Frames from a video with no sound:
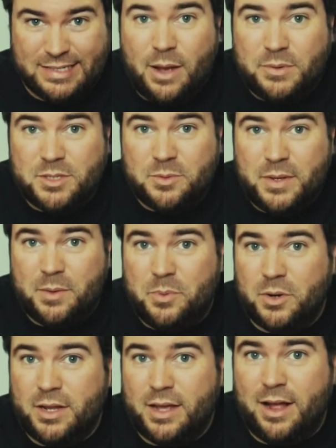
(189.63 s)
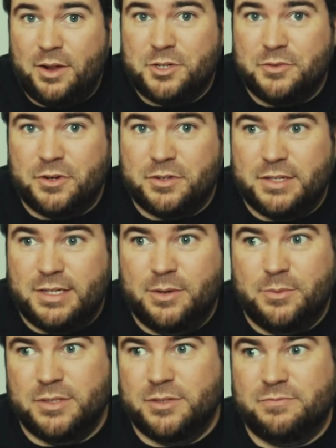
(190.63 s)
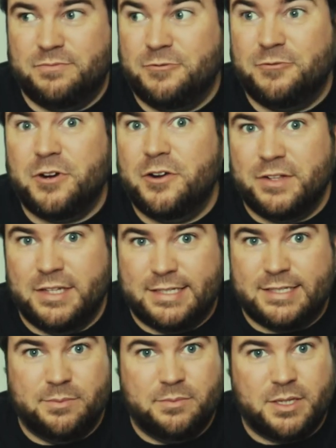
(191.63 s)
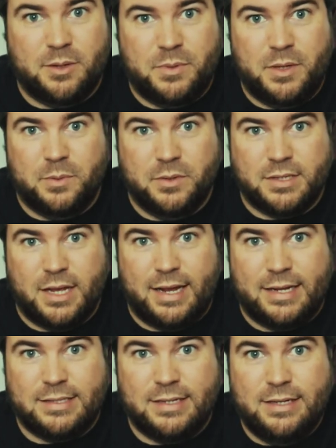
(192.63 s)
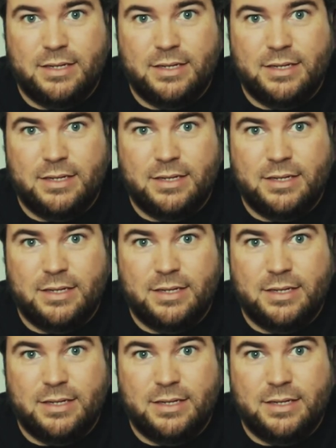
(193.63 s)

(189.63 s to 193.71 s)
That was a big point of controversy. It was frivolous in some people's eyes.